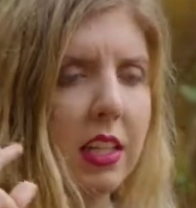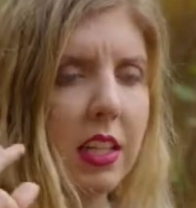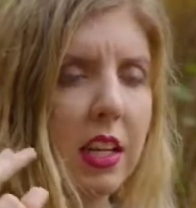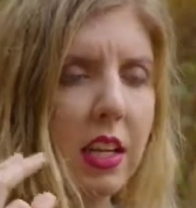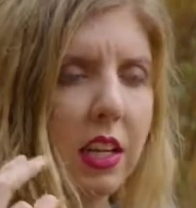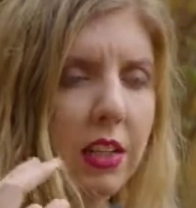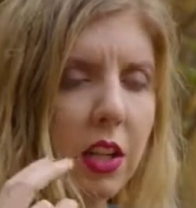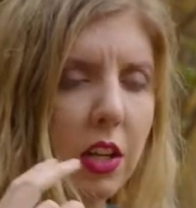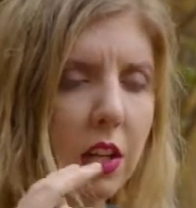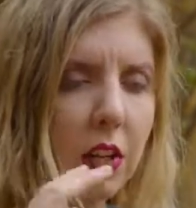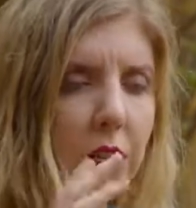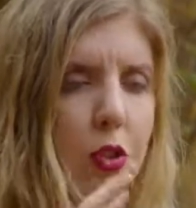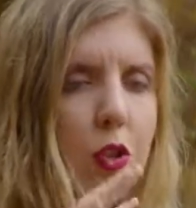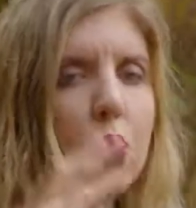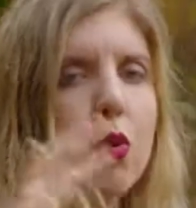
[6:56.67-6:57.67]
the
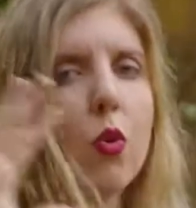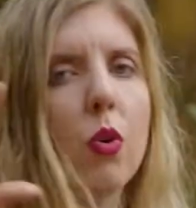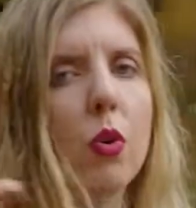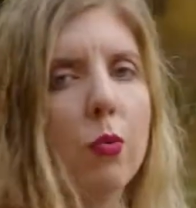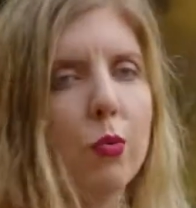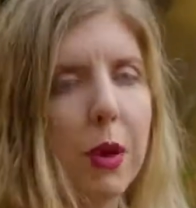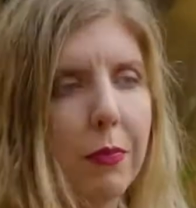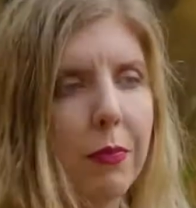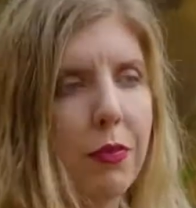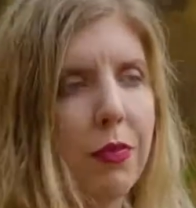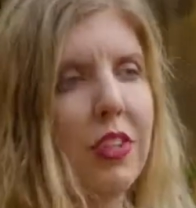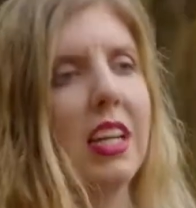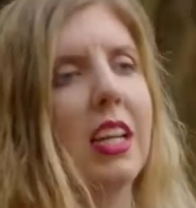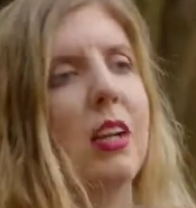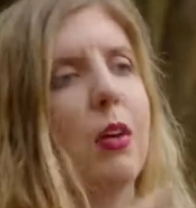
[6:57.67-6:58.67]
new
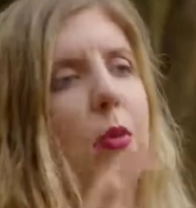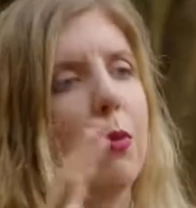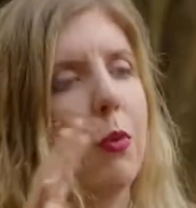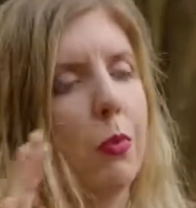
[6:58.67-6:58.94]
Web3